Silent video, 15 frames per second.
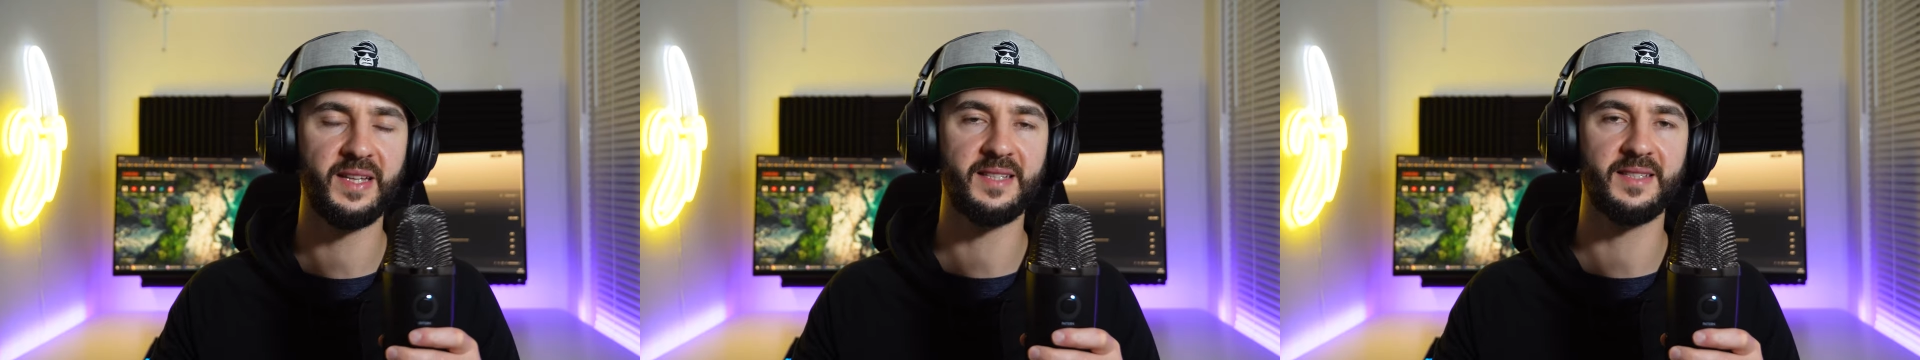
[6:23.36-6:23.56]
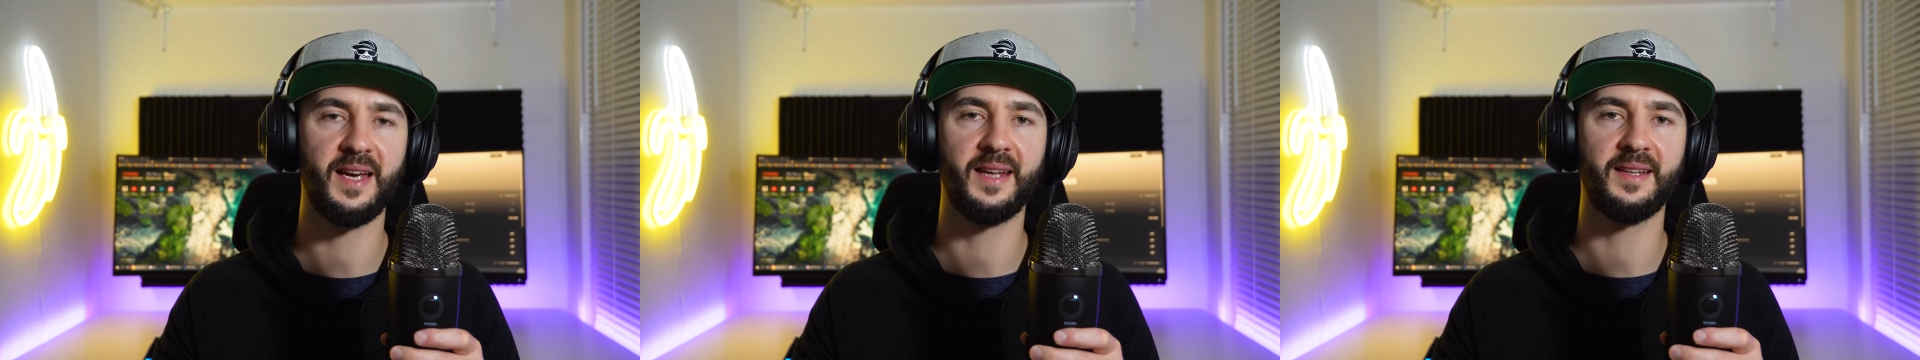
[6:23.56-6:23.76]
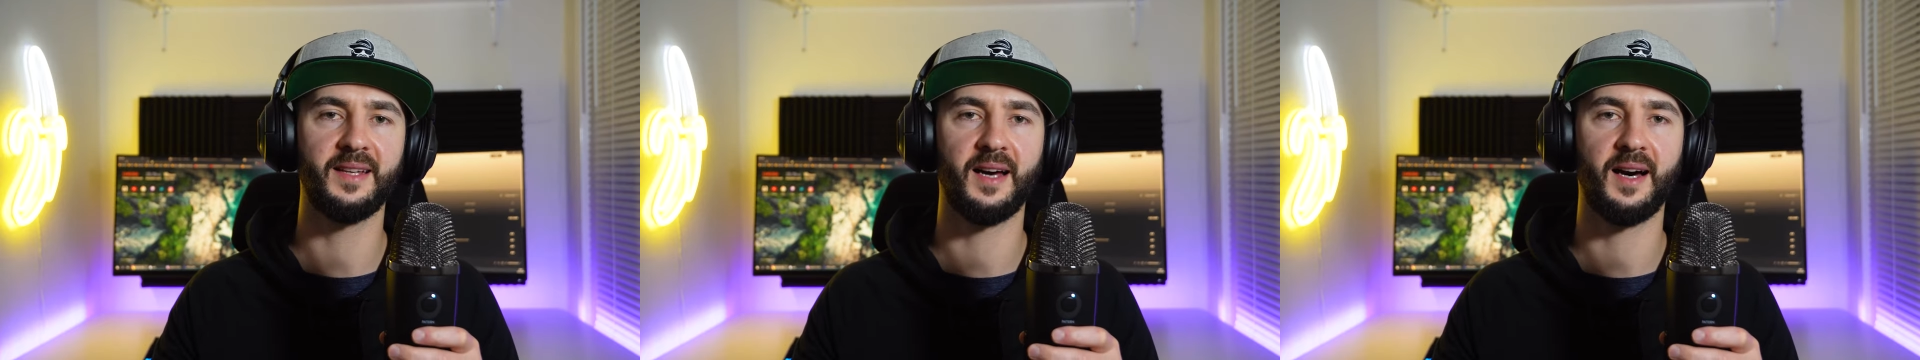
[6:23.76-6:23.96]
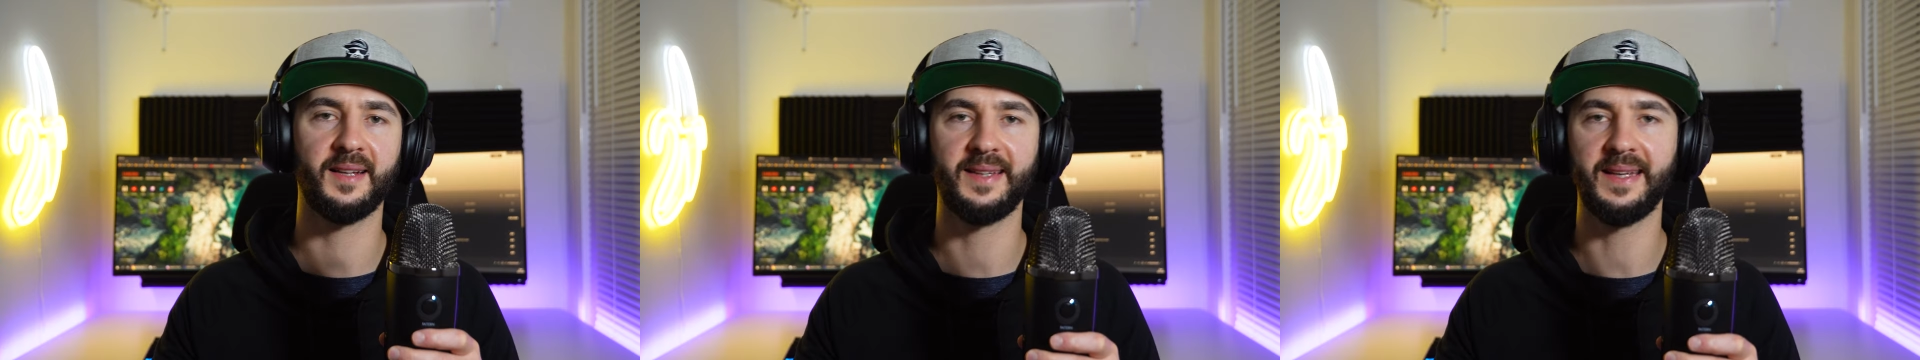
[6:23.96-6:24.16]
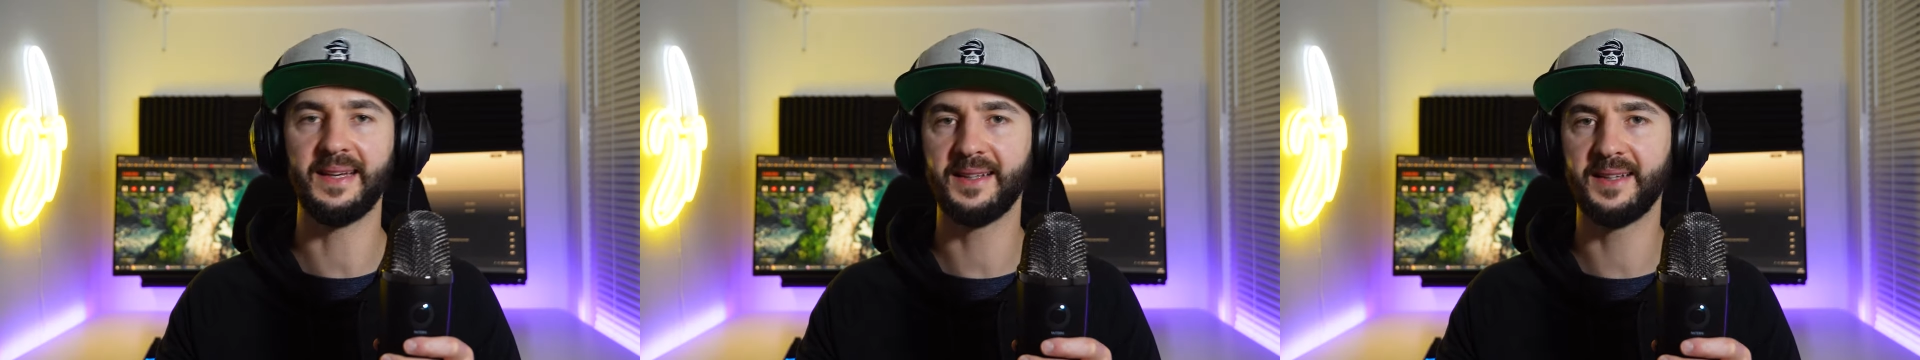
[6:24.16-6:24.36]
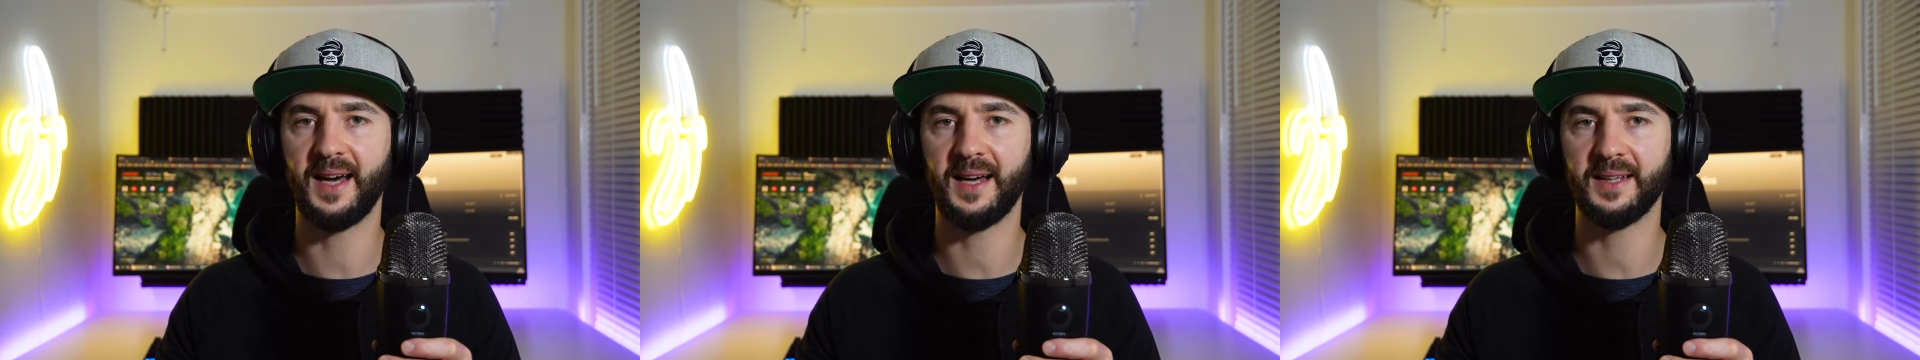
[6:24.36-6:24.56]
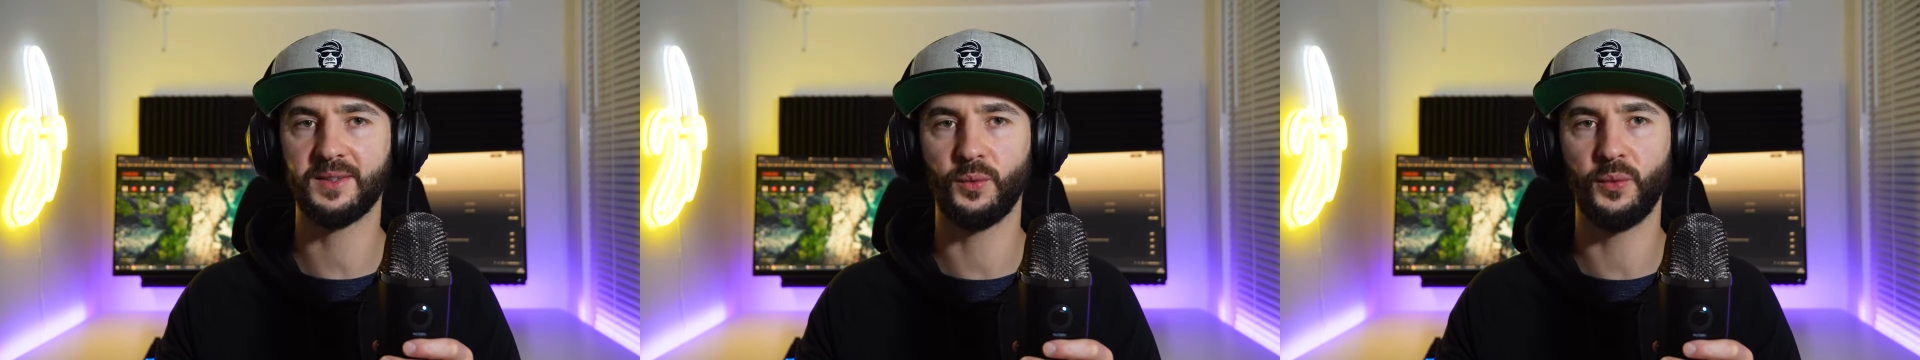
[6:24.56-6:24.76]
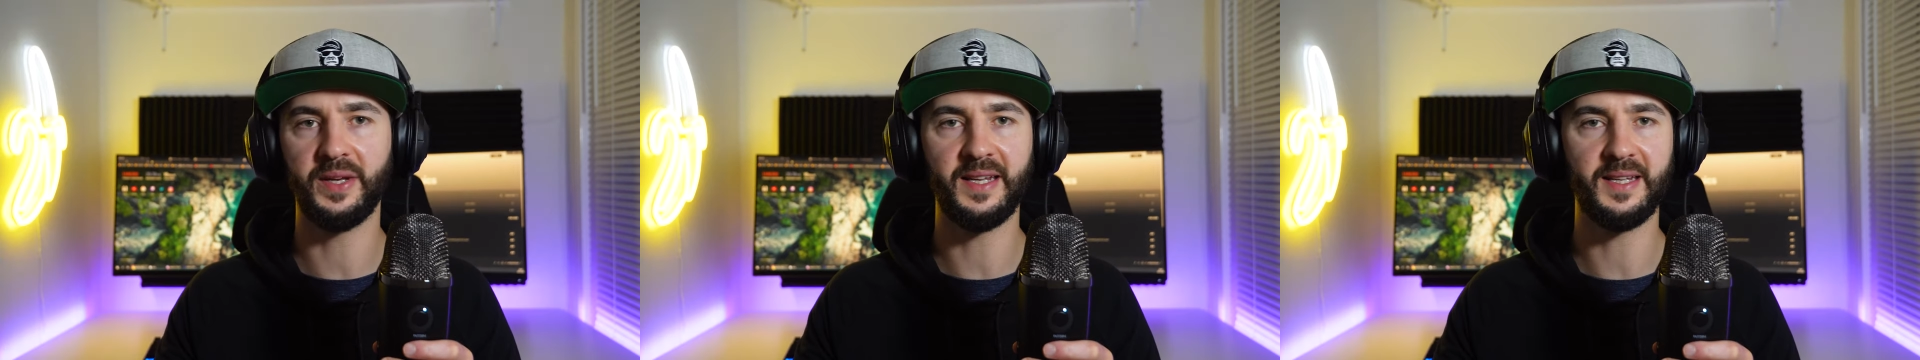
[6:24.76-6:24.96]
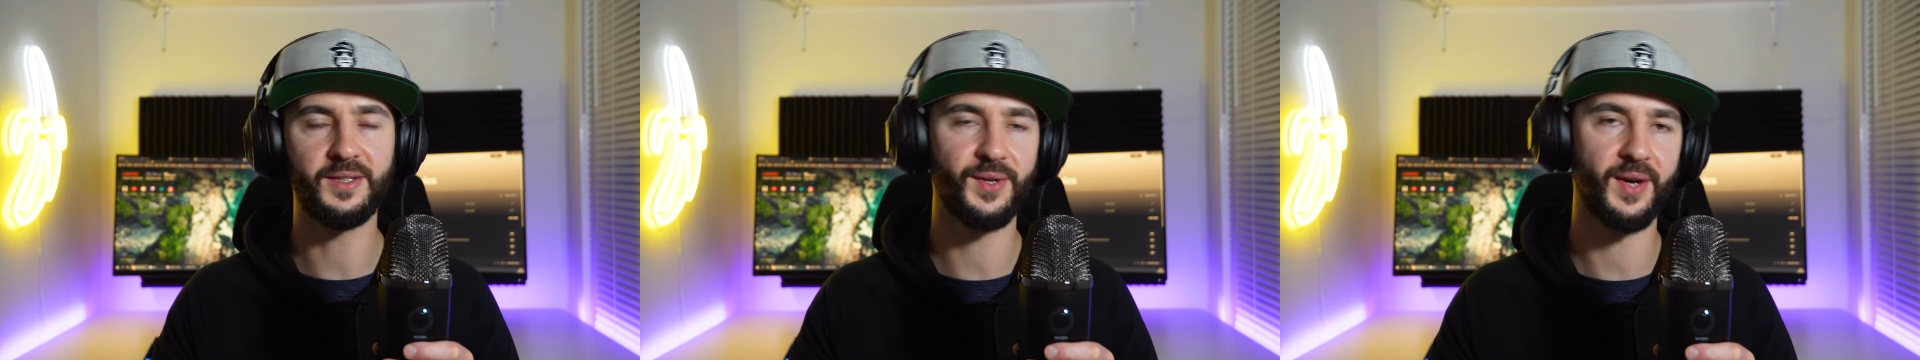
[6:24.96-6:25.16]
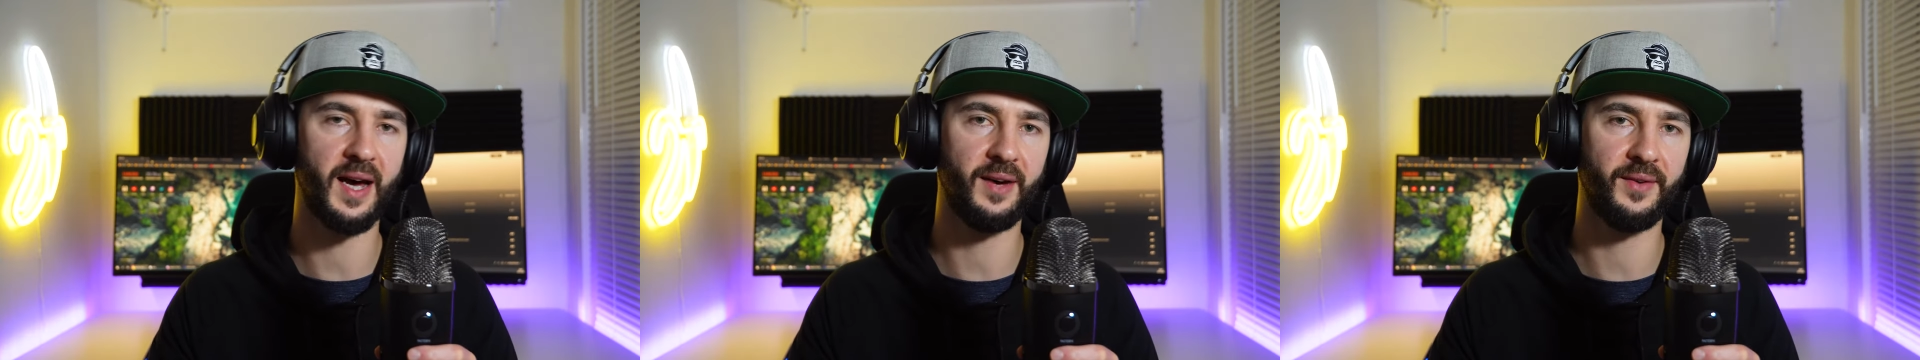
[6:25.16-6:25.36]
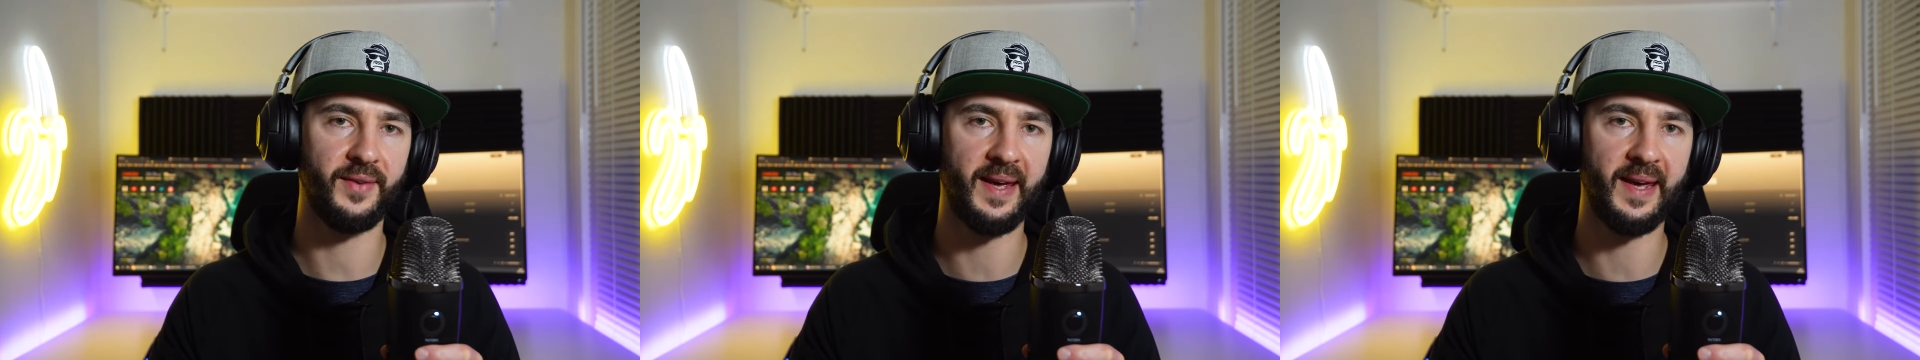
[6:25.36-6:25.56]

this said, I think that we need to have